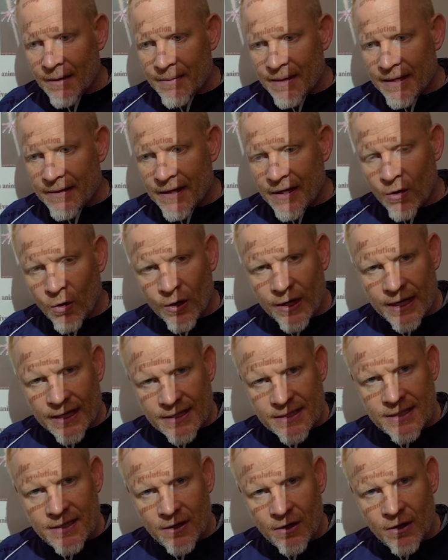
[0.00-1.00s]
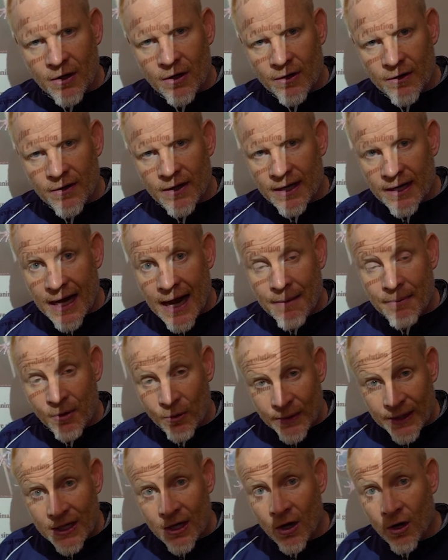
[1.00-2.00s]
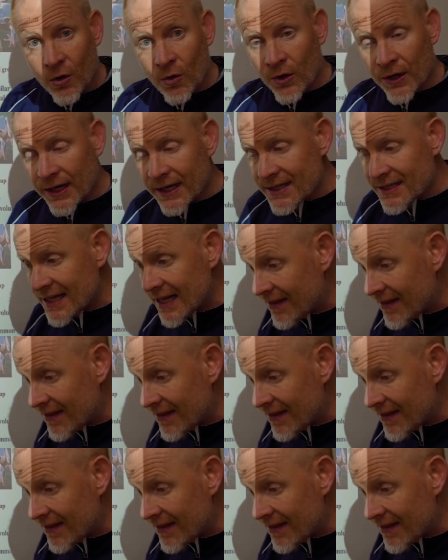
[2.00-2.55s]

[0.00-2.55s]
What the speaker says: in the organs, or the capital we call organs,